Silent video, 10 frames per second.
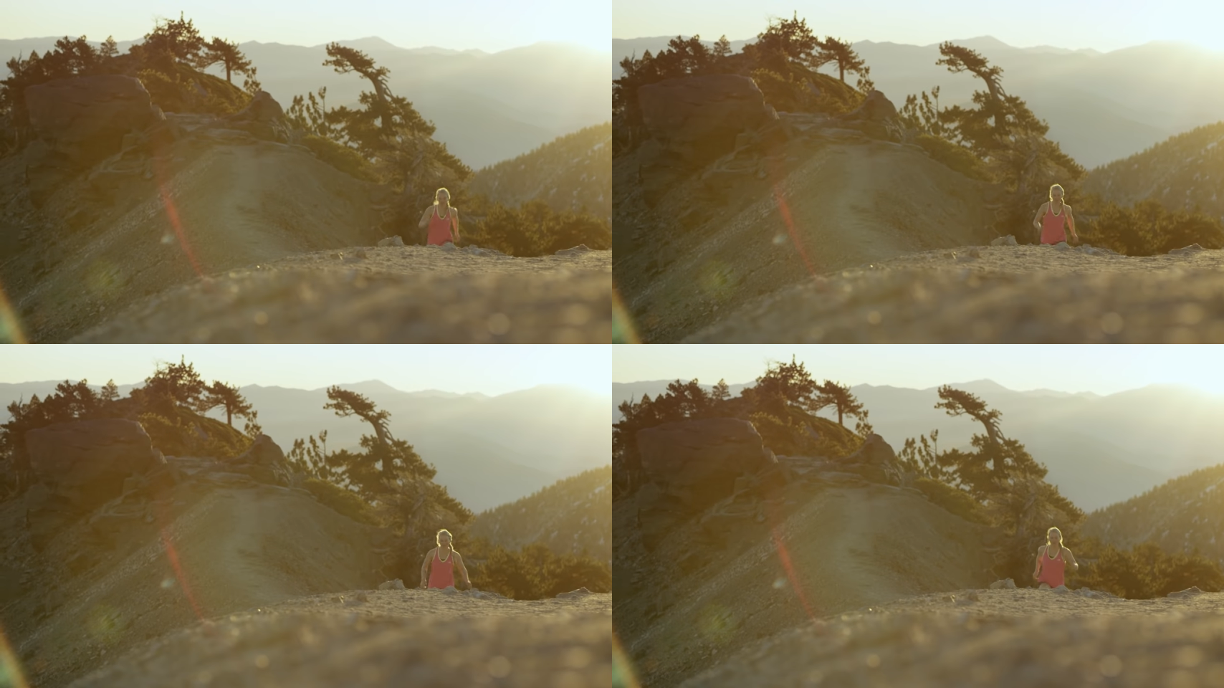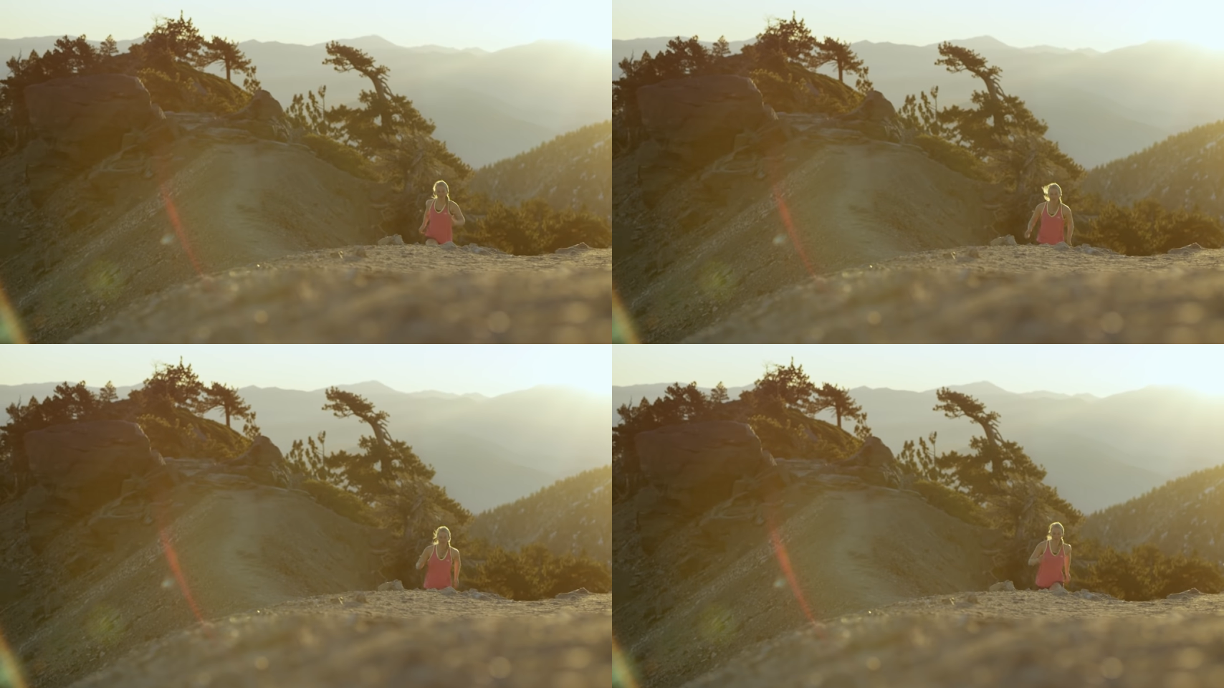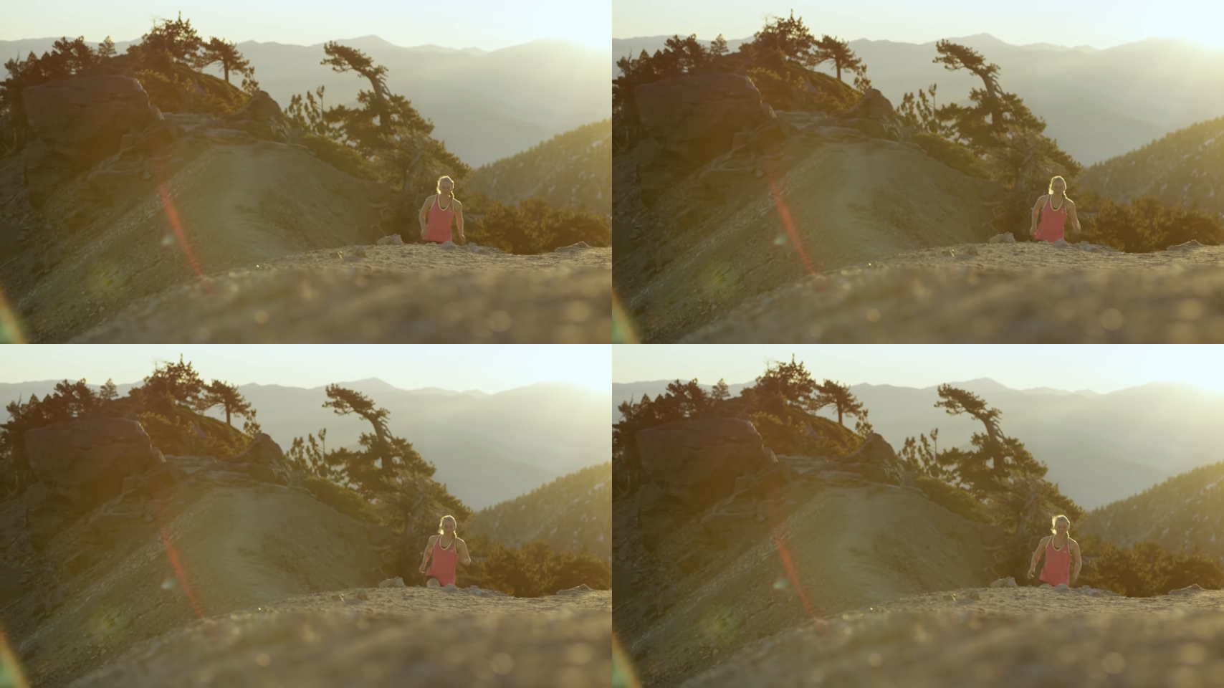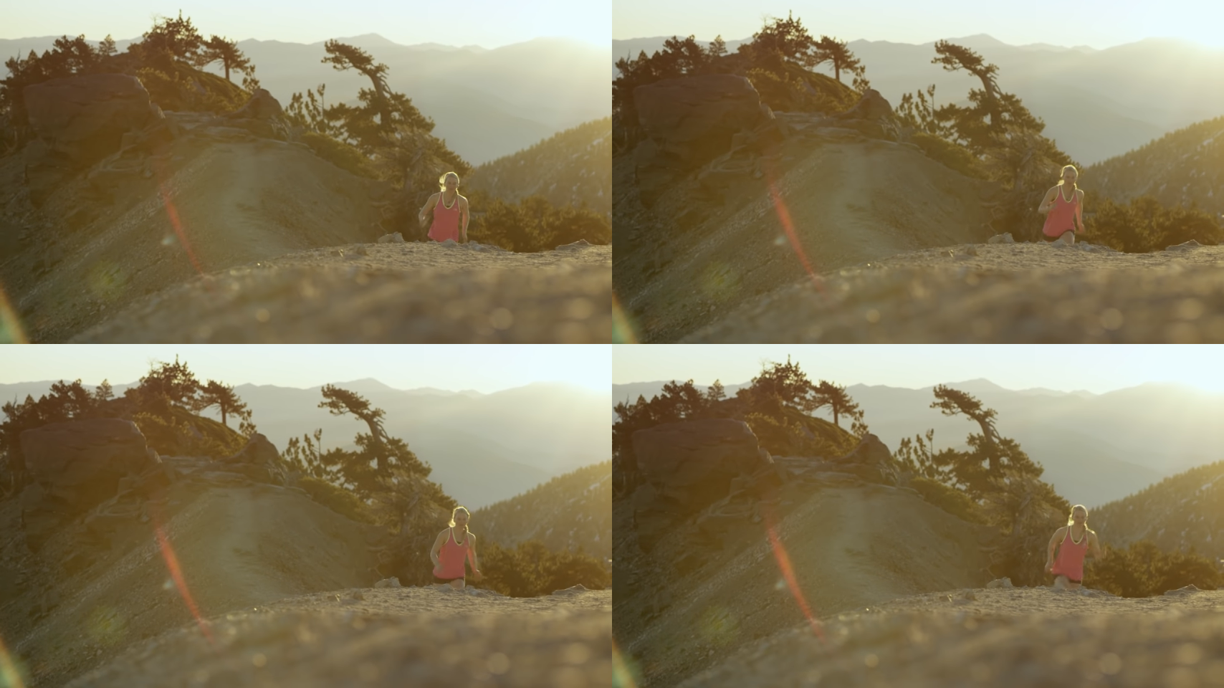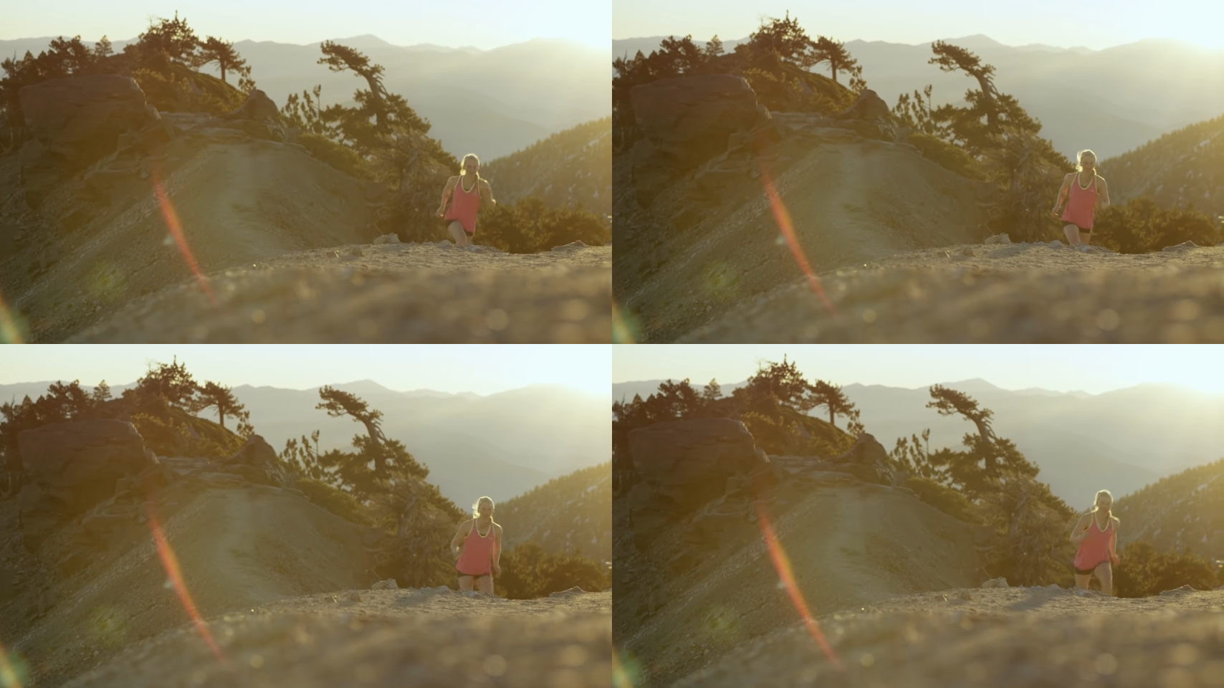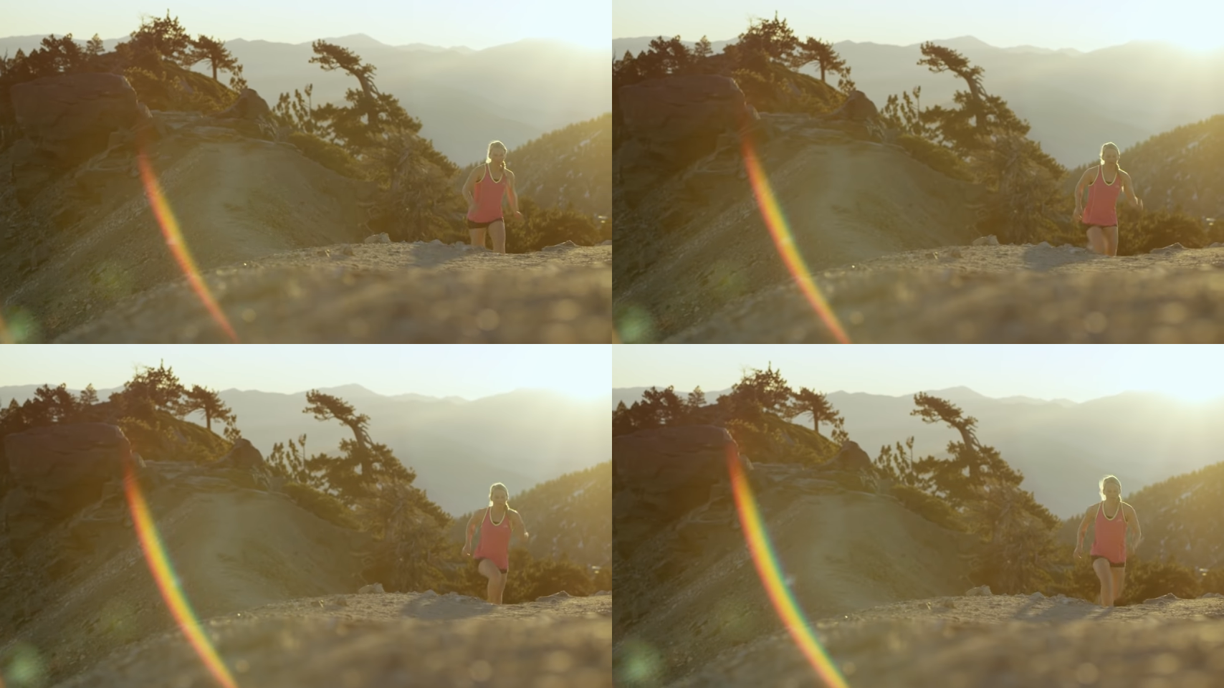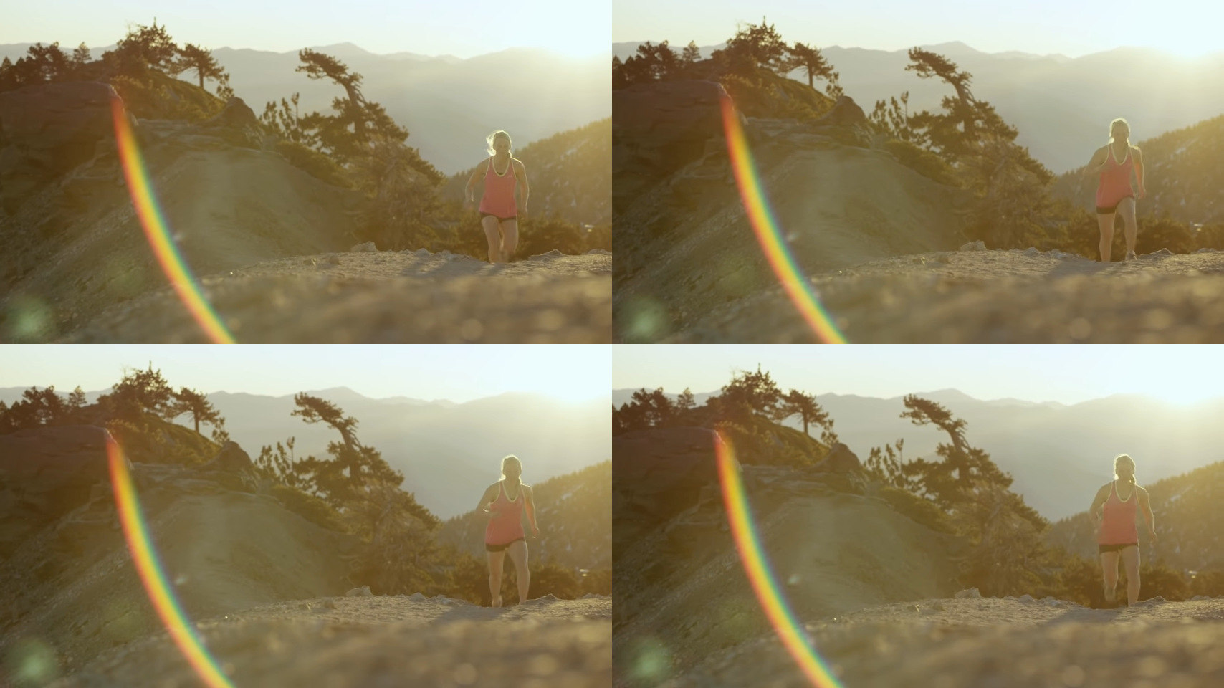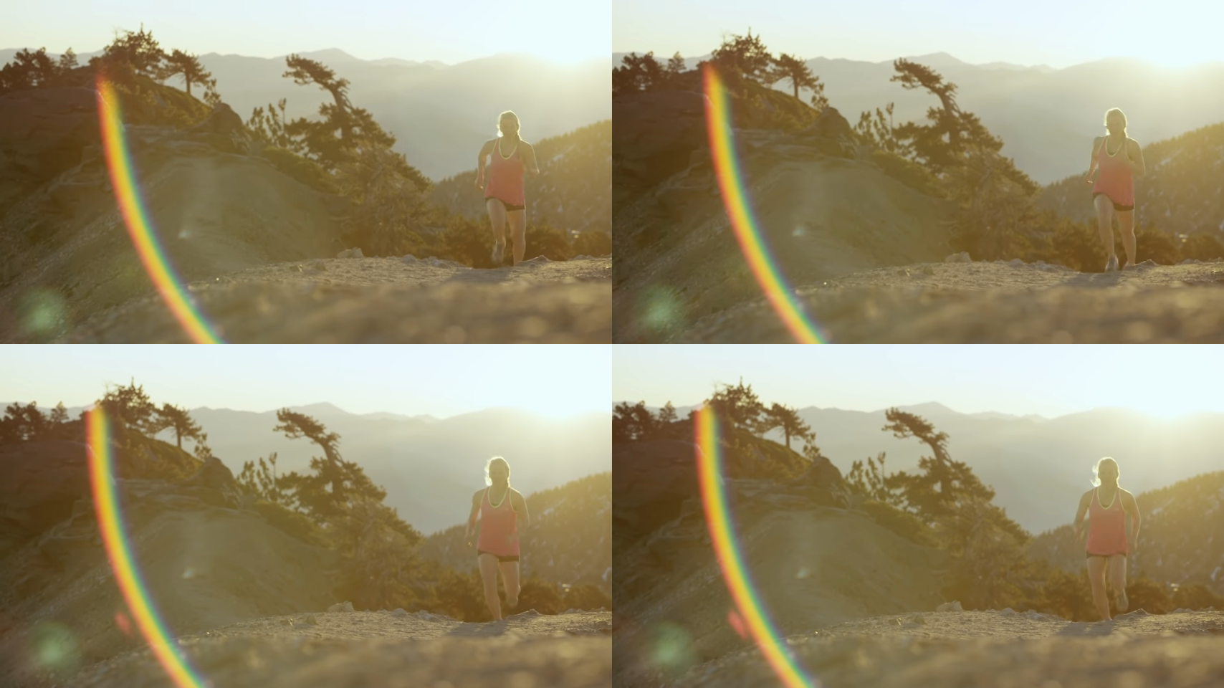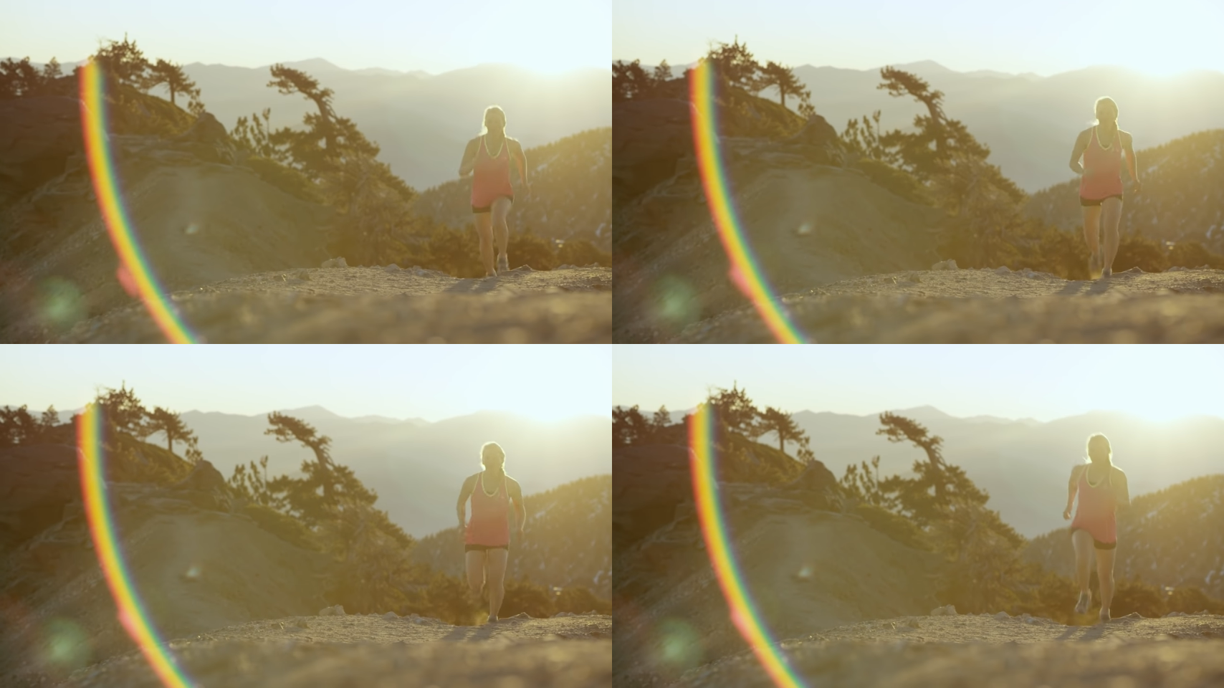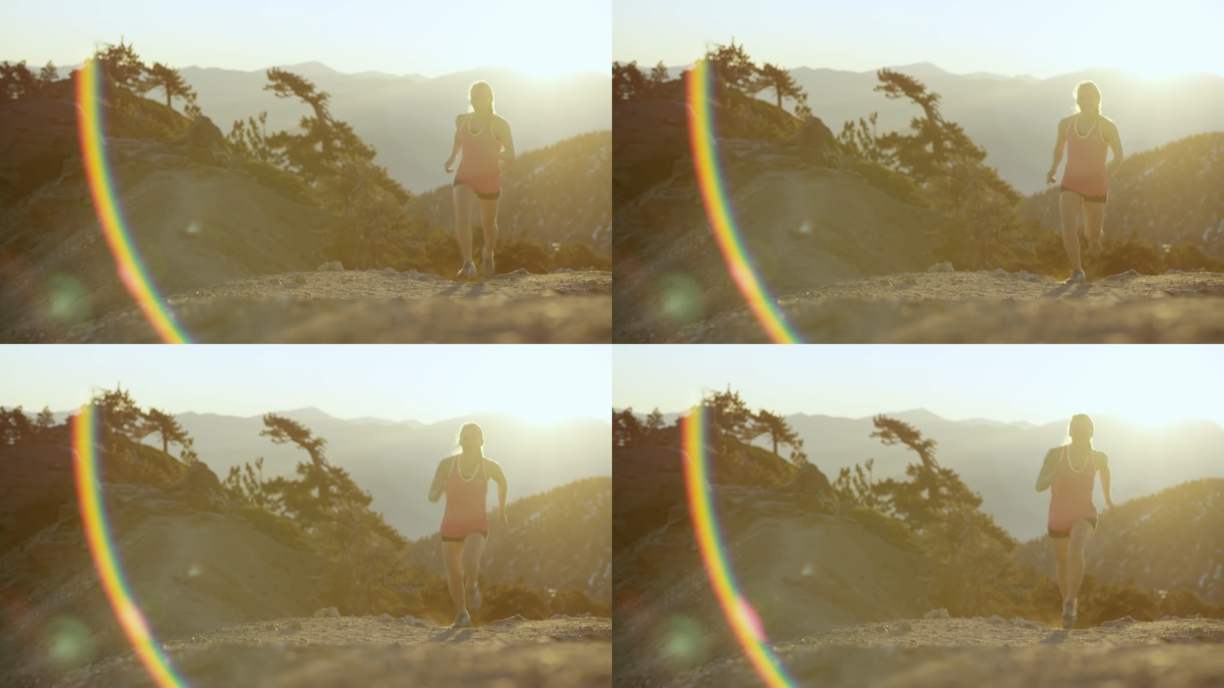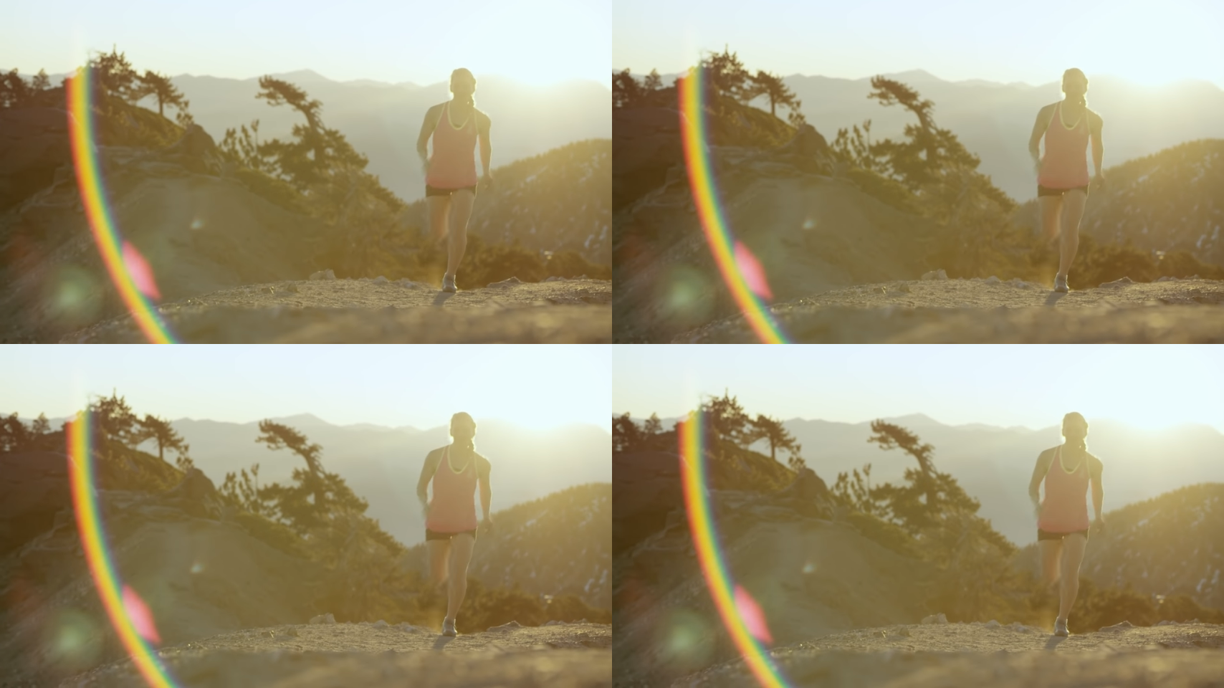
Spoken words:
Nobody's mouth can be seen.